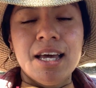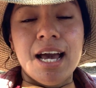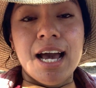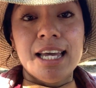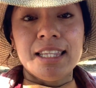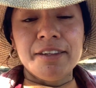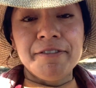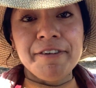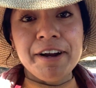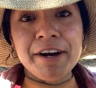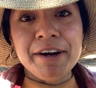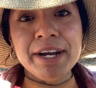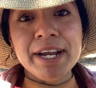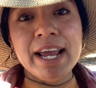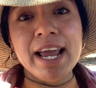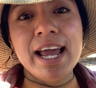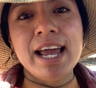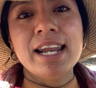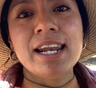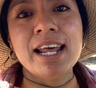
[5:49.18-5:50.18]
at the very
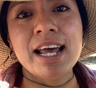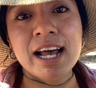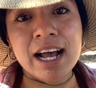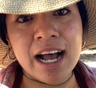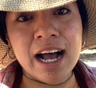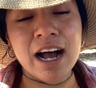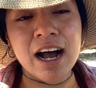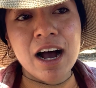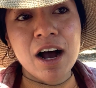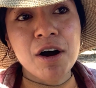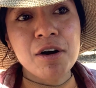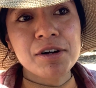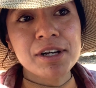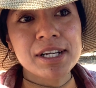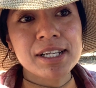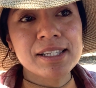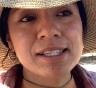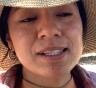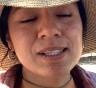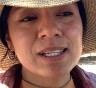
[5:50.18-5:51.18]
end, I'll
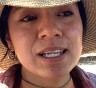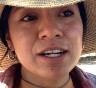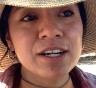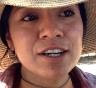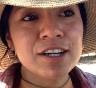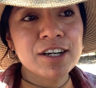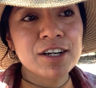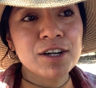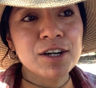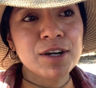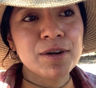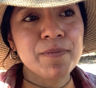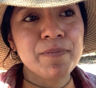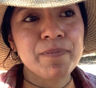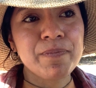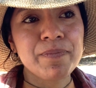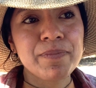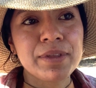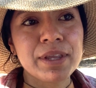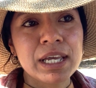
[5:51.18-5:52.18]
consider
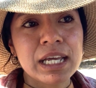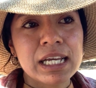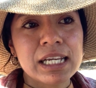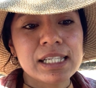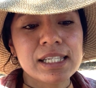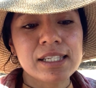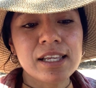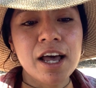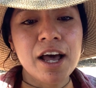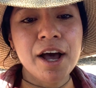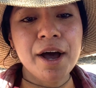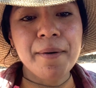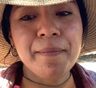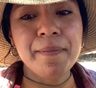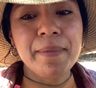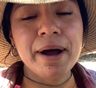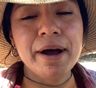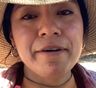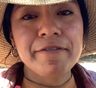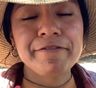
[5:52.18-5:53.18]
some
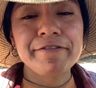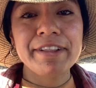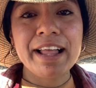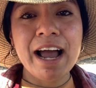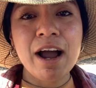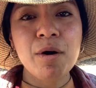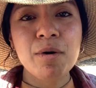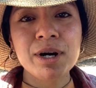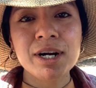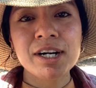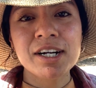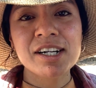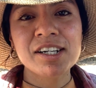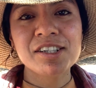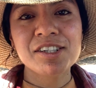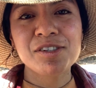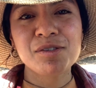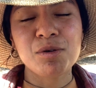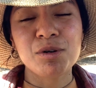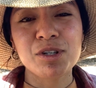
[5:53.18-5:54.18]

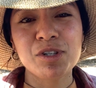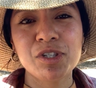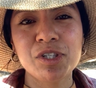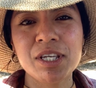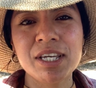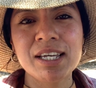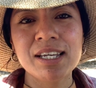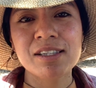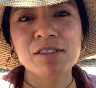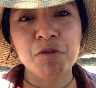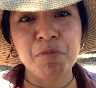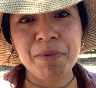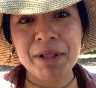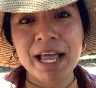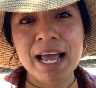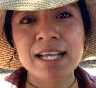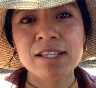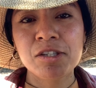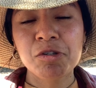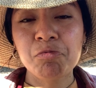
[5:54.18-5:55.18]
flowers or seeds or
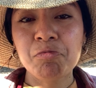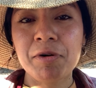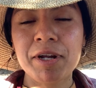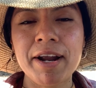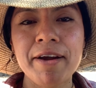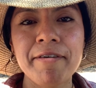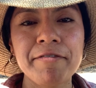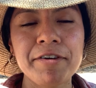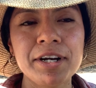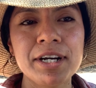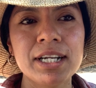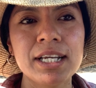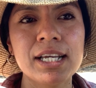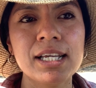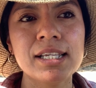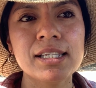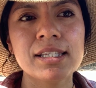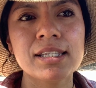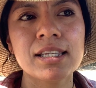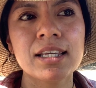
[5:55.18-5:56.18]
plants, whatever it
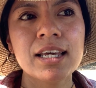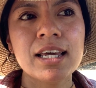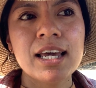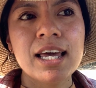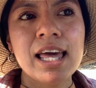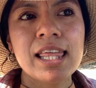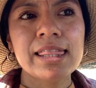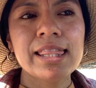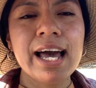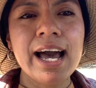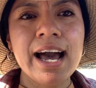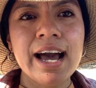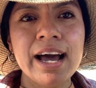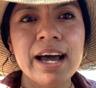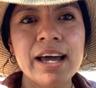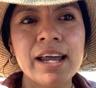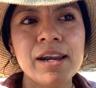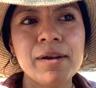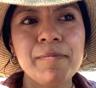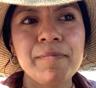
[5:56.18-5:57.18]
is,
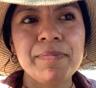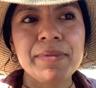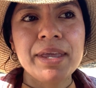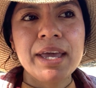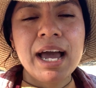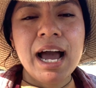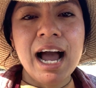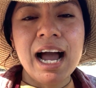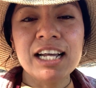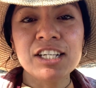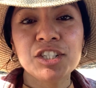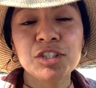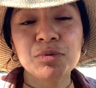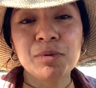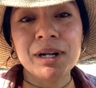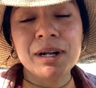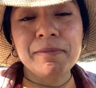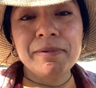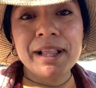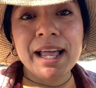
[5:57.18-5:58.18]
that I just
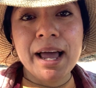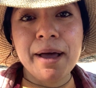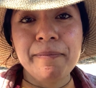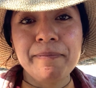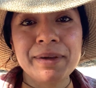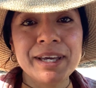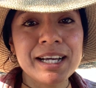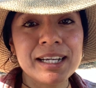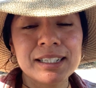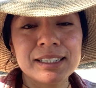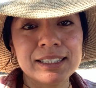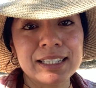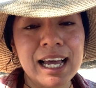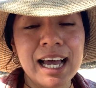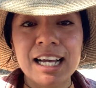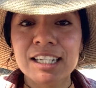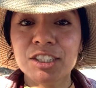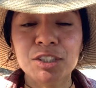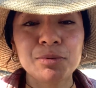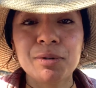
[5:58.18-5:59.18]
want to plant because
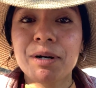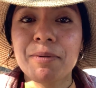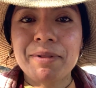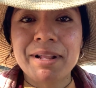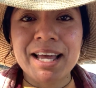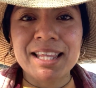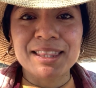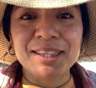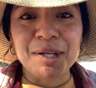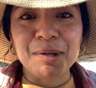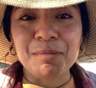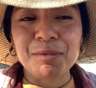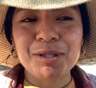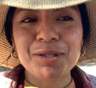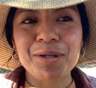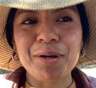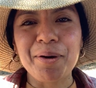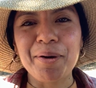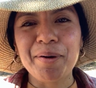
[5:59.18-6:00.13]
I just want to plant them. So